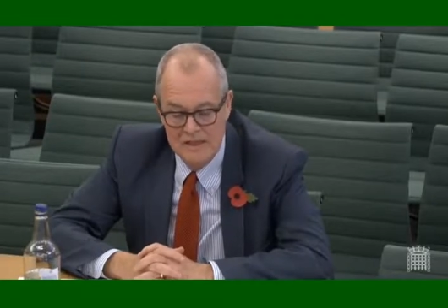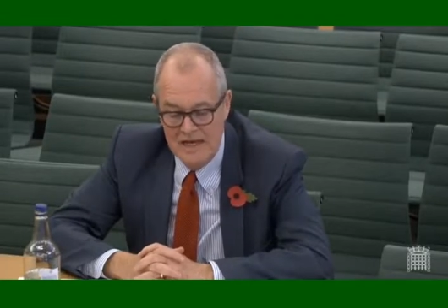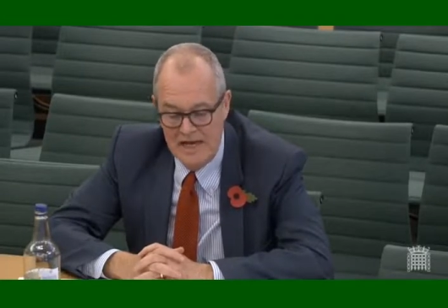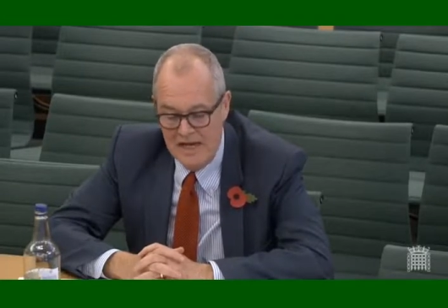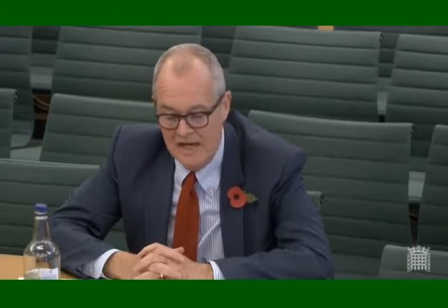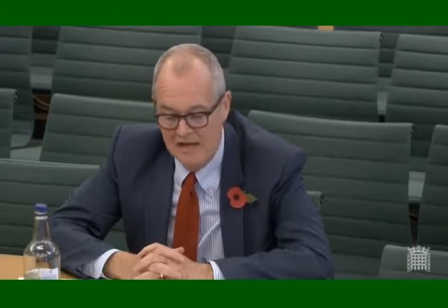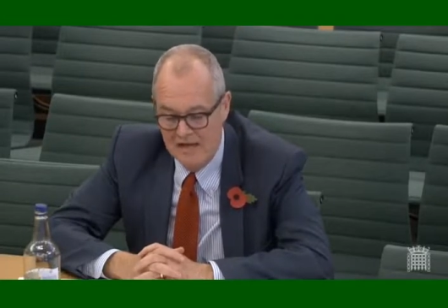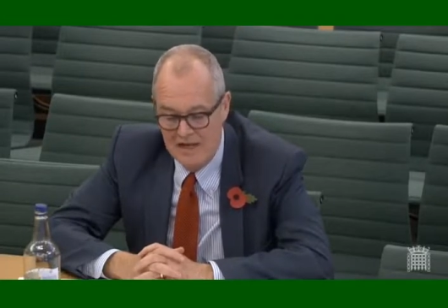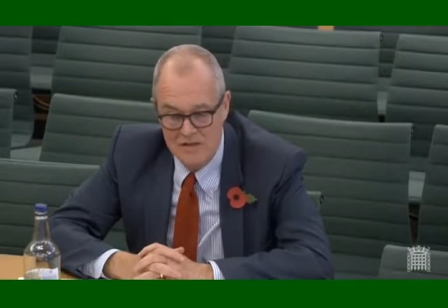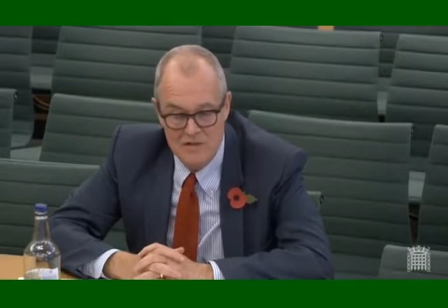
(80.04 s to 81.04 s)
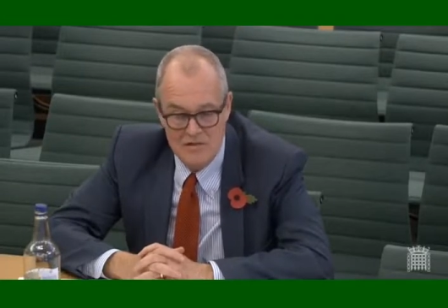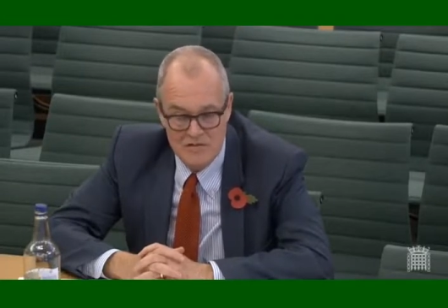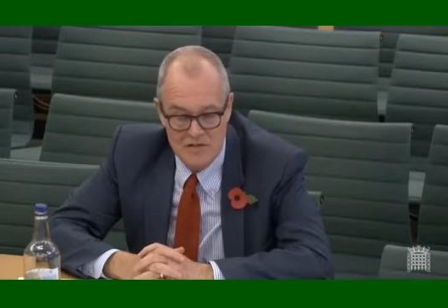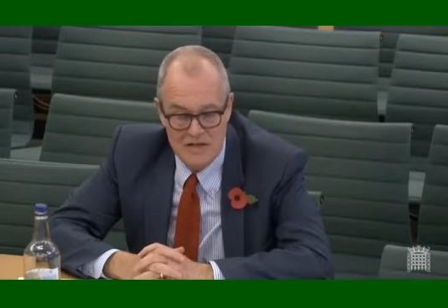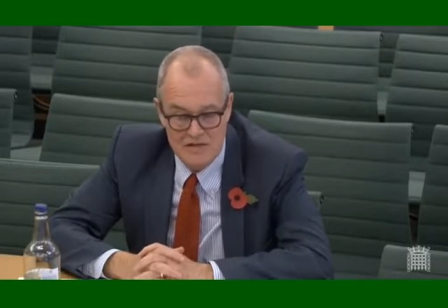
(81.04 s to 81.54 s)
and as you can
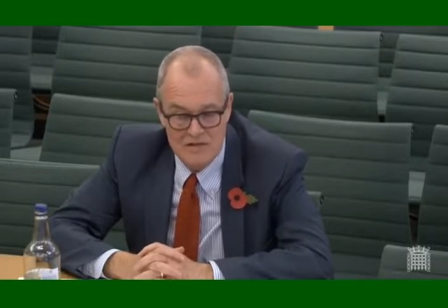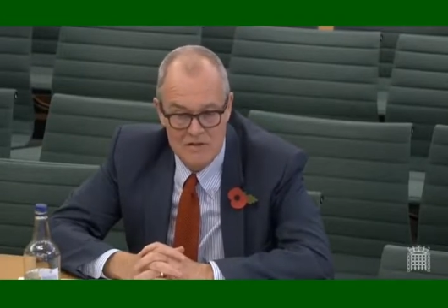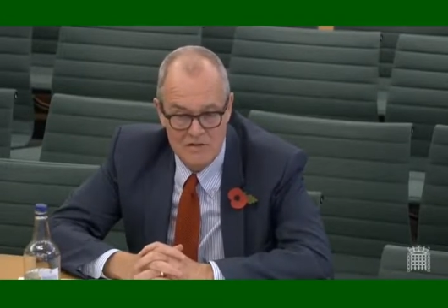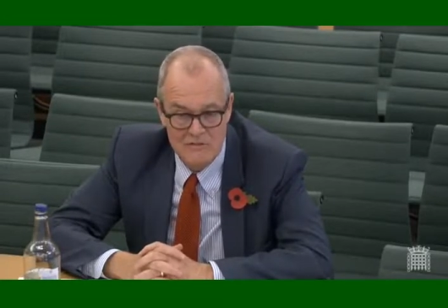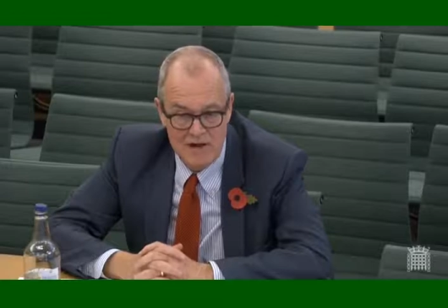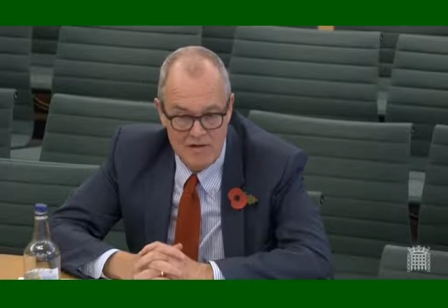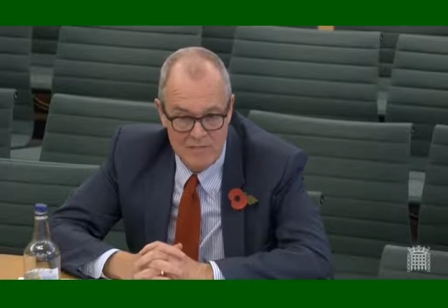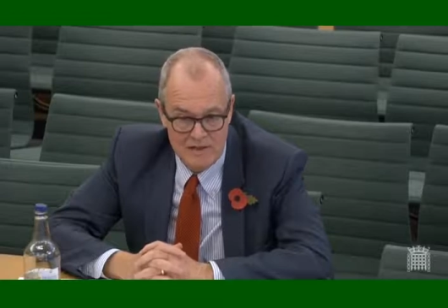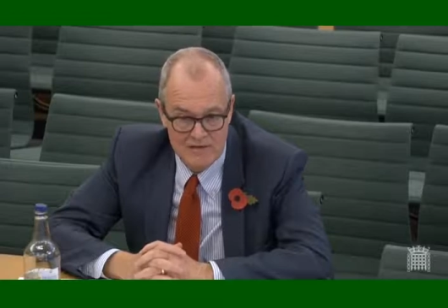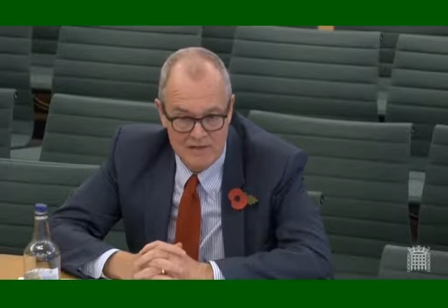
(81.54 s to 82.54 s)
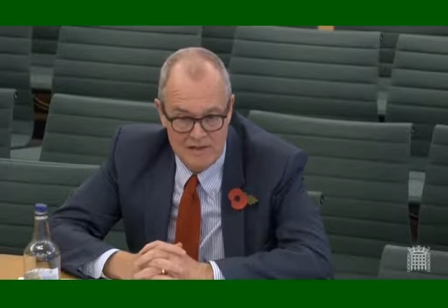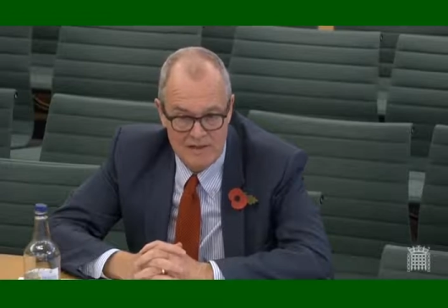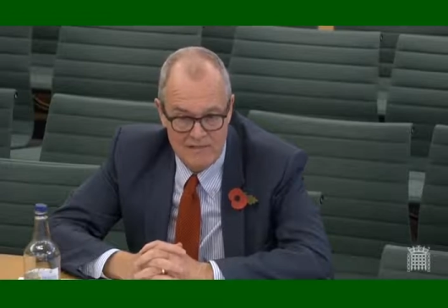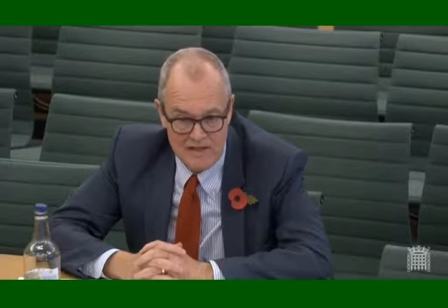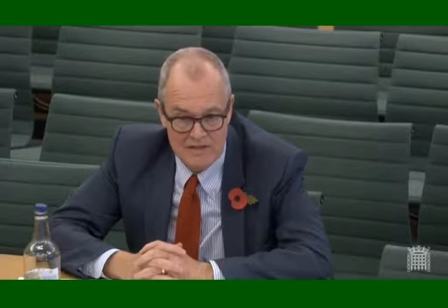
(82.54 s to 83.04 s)
see, there's a lot of variability
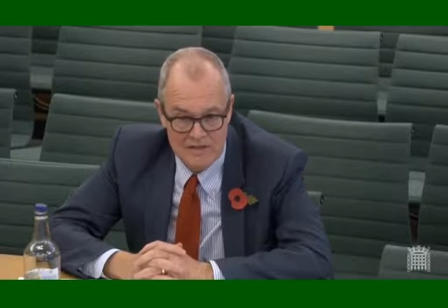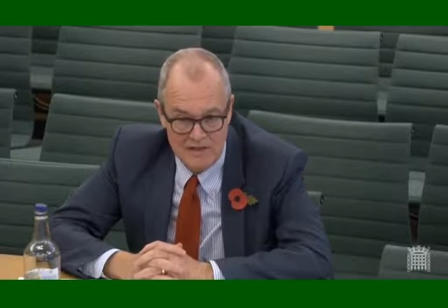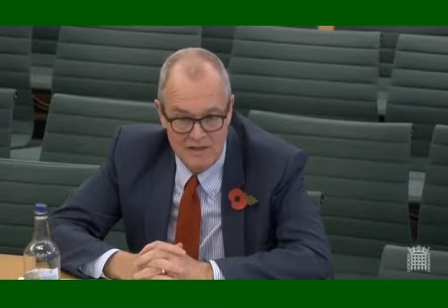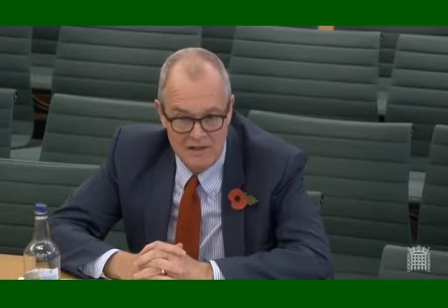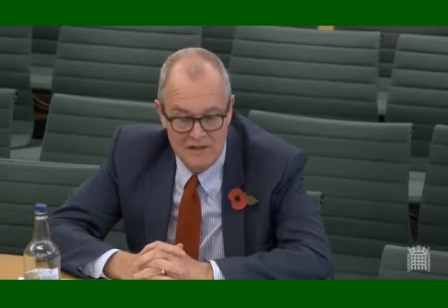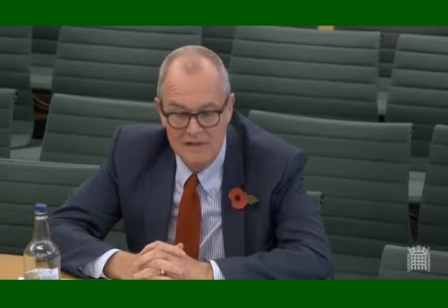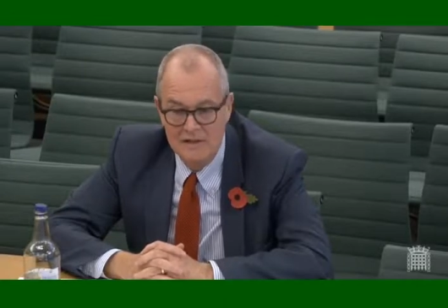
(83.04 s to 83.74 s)
in that slide,